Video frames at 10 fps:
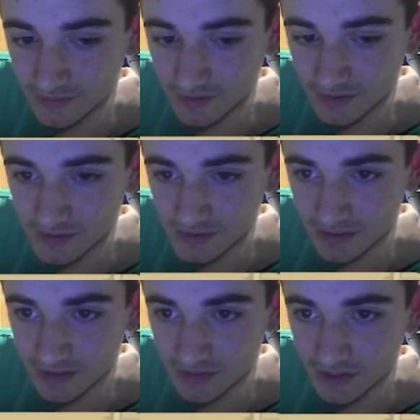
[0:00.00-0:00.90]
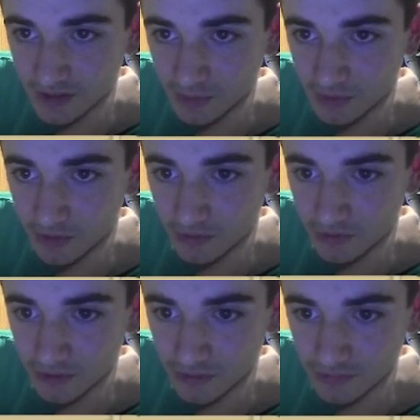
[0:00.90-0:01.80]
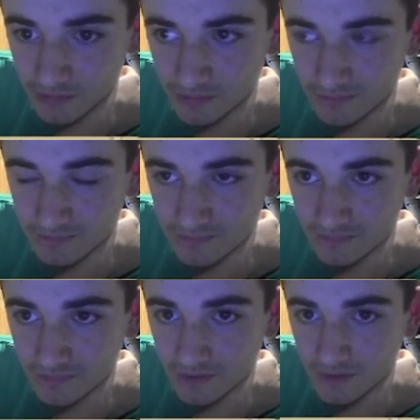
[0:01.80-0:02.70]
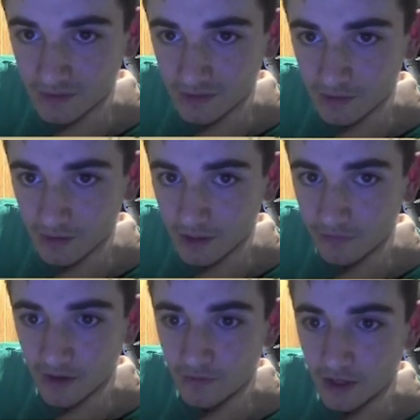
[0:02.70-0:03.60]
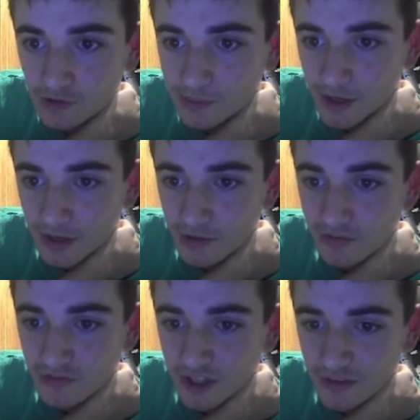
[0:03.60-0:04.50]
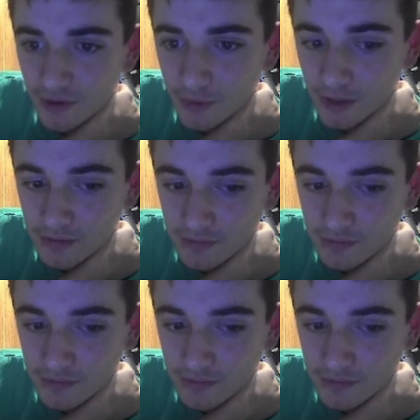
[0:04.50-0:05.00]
A single attack will go through. If they have 9-drop Kaido, I think they win.